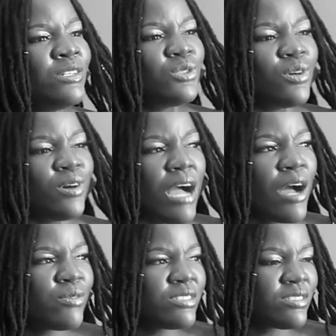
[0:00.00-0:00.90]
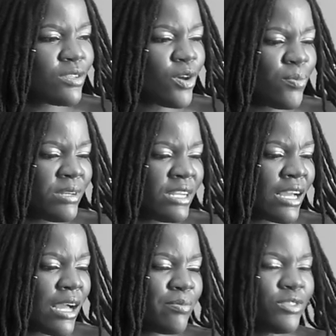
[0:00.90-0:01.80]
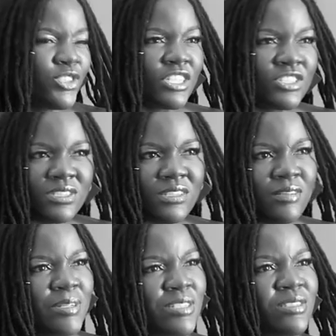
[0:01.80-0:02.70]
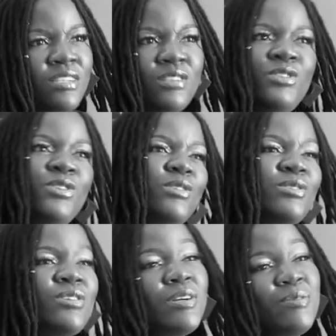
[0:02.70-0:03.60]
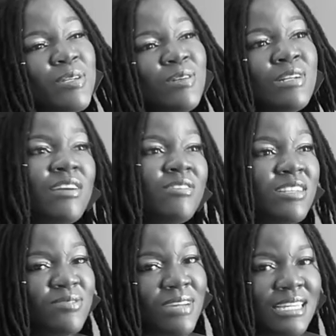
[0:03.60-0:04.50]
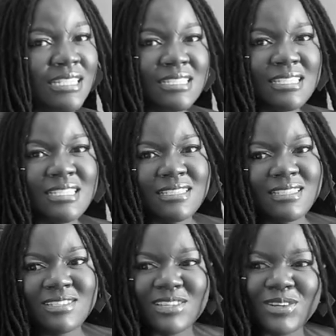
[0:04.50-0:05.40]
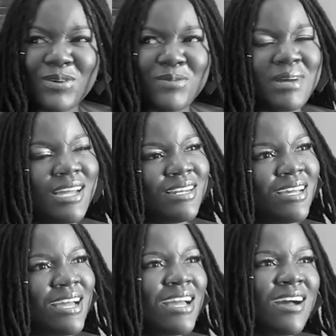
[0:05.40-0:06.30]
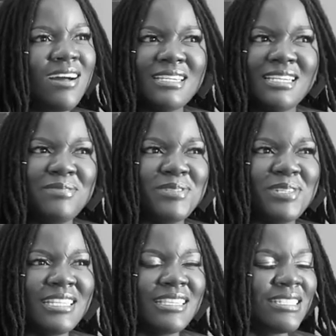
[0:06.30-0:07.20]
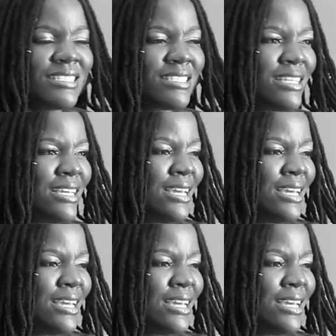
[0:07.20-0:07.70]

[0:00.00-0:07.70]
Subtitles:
So I was opening up rejection emails and, you know, sorry, we don't have any vacancies. And I was like, oh man, like I can't keep doing this.